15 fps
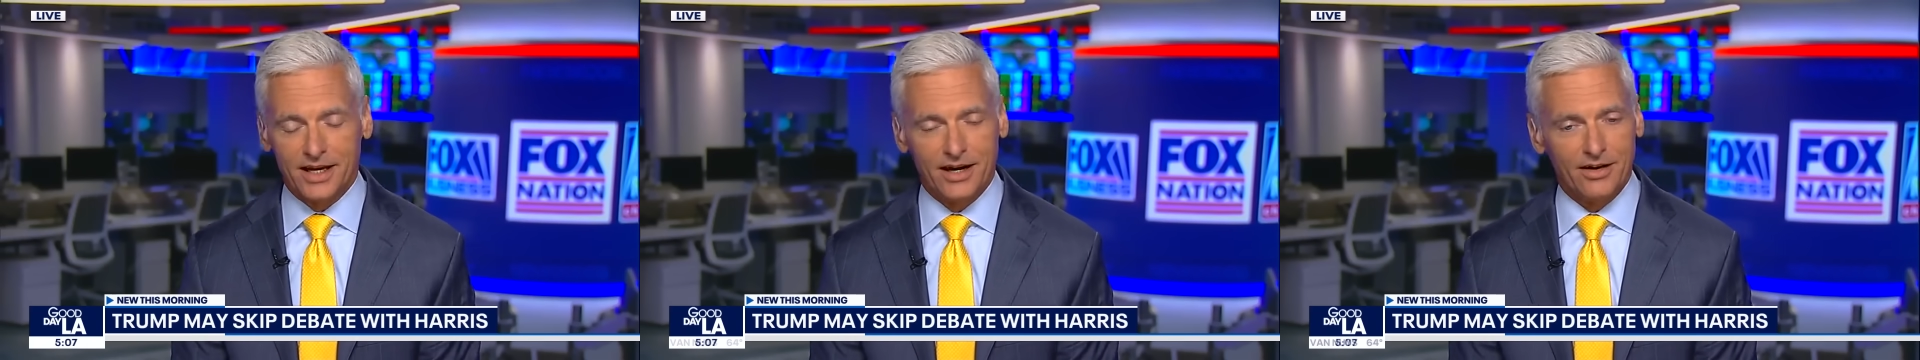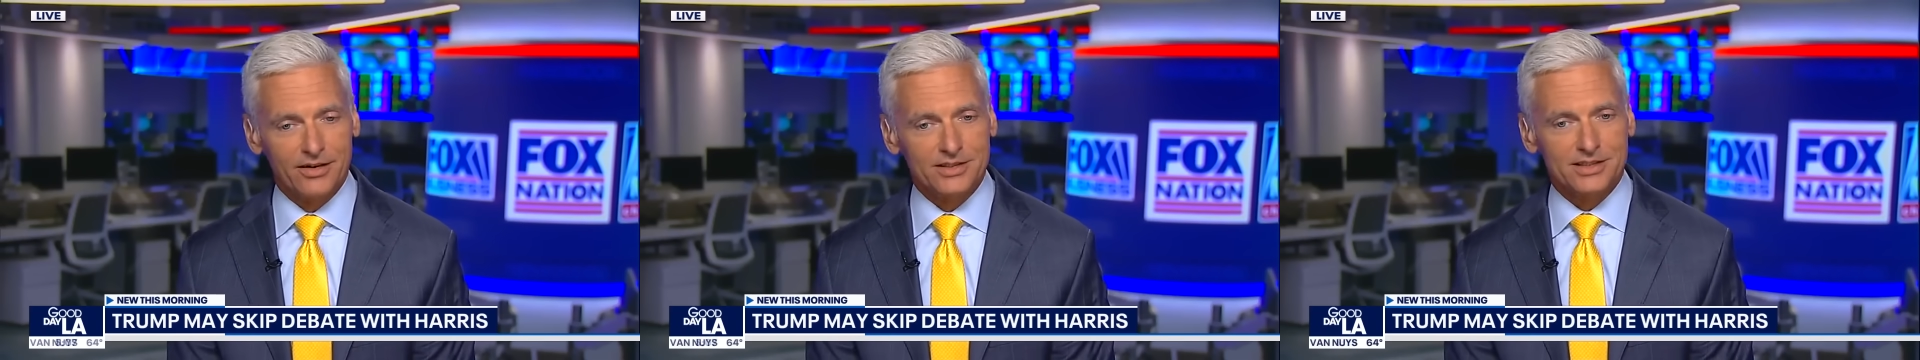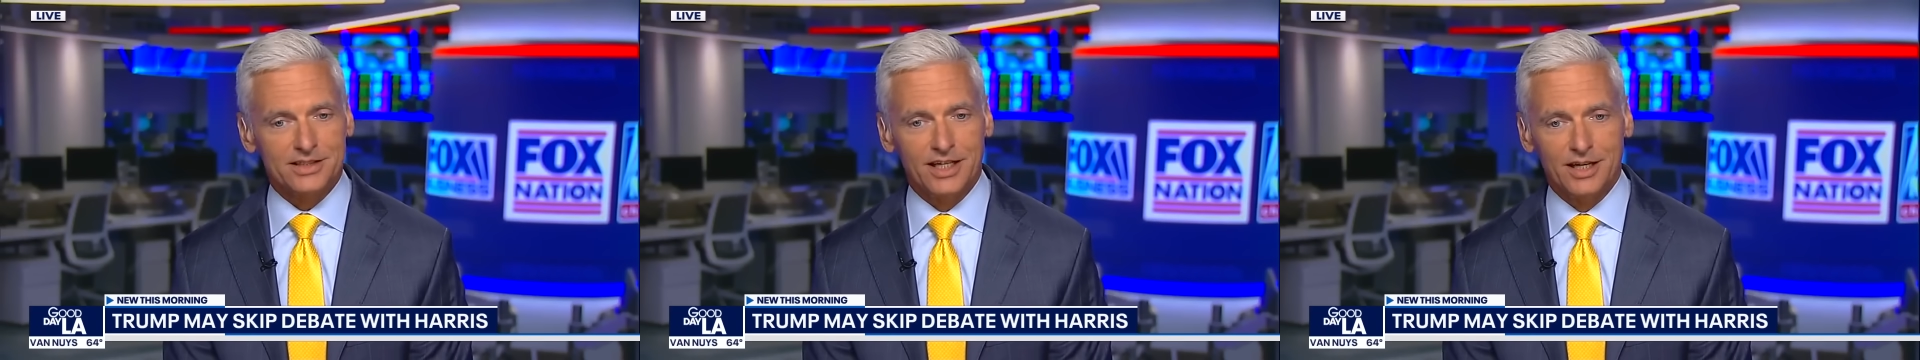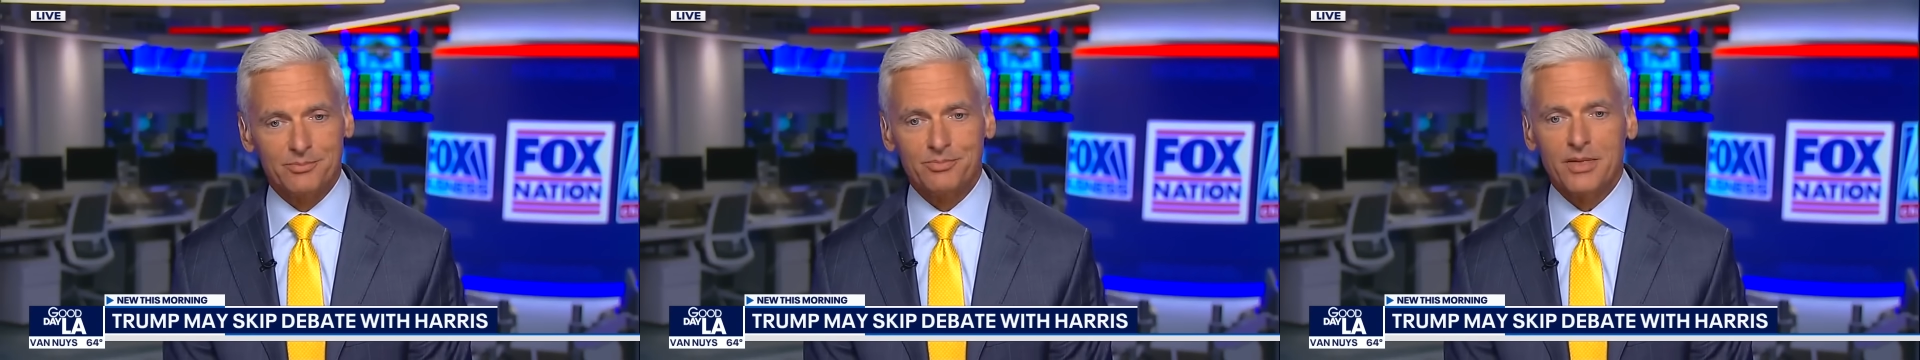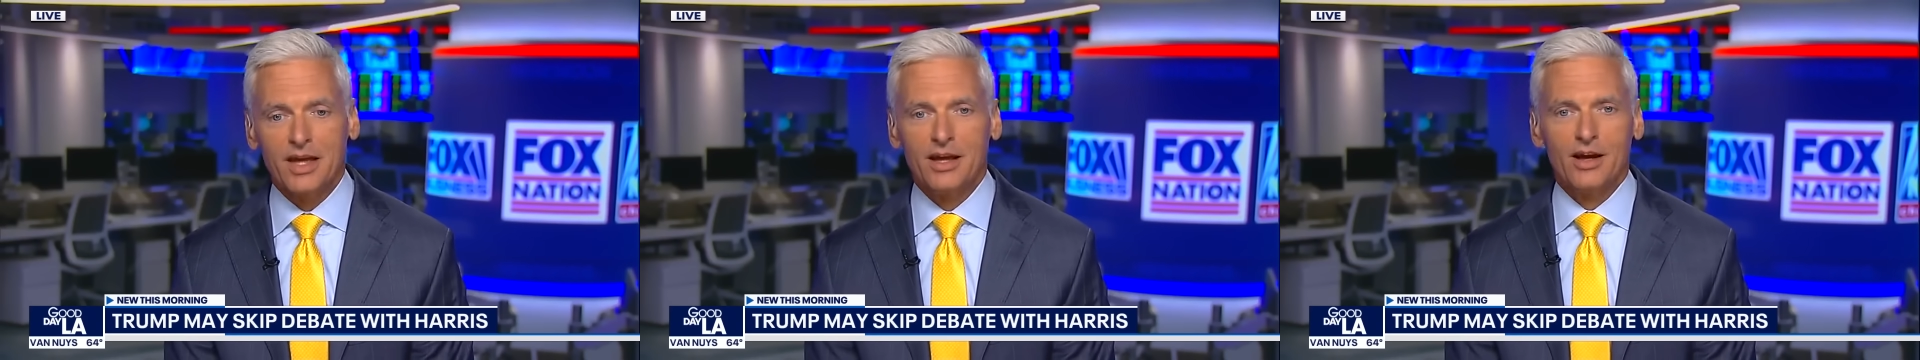The Harris
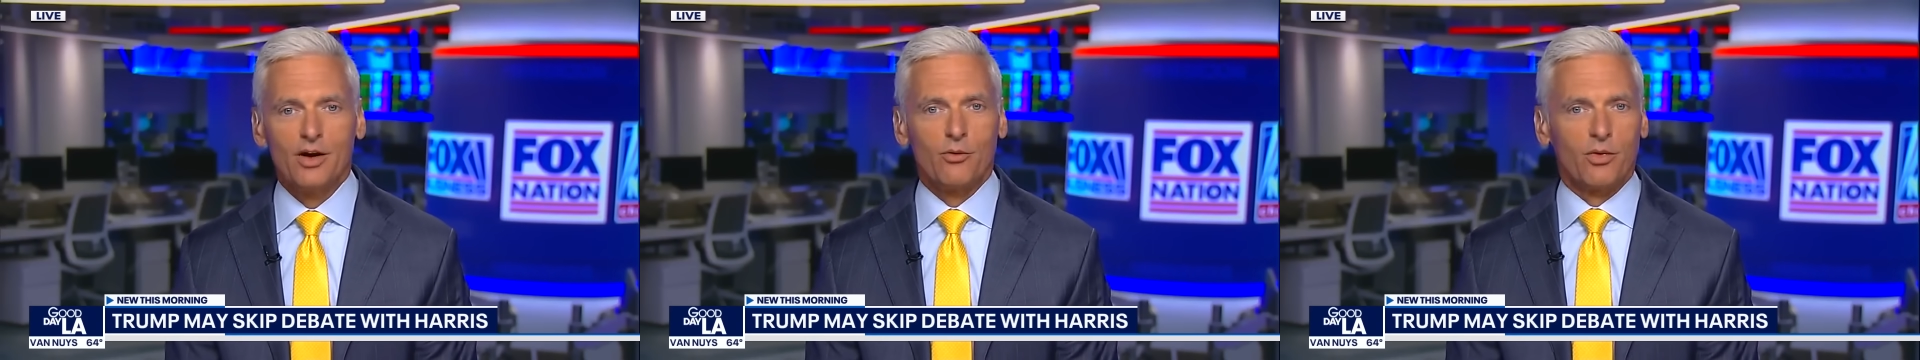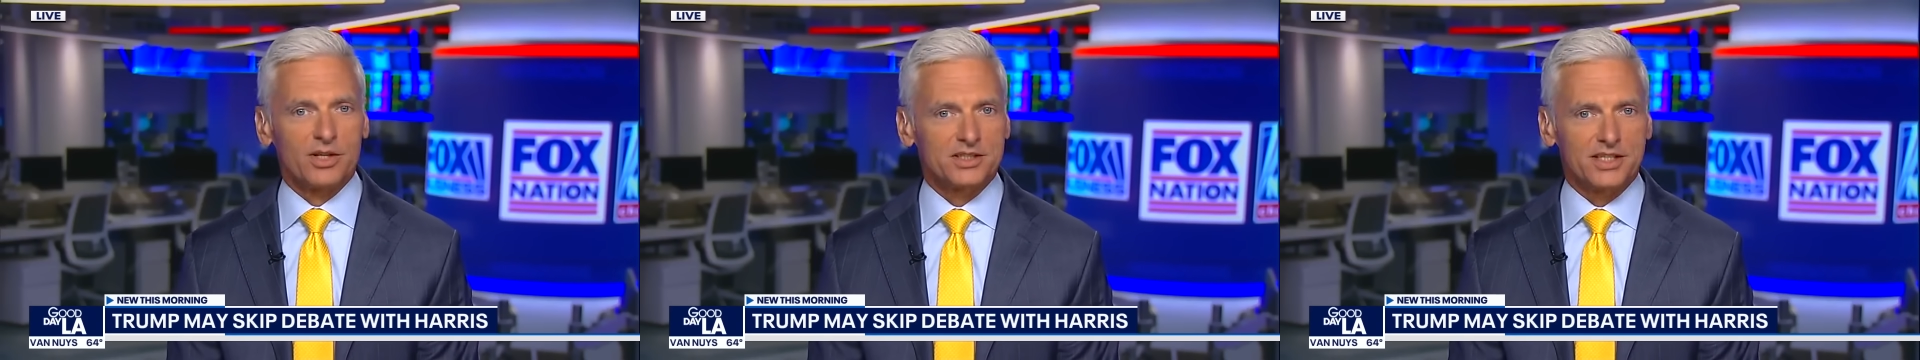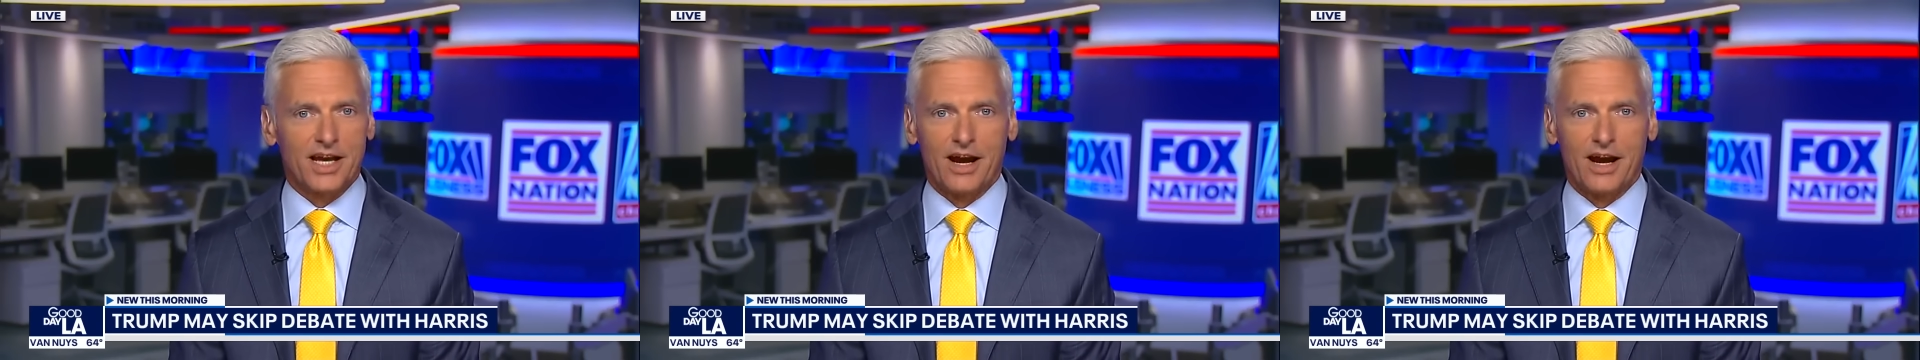team wants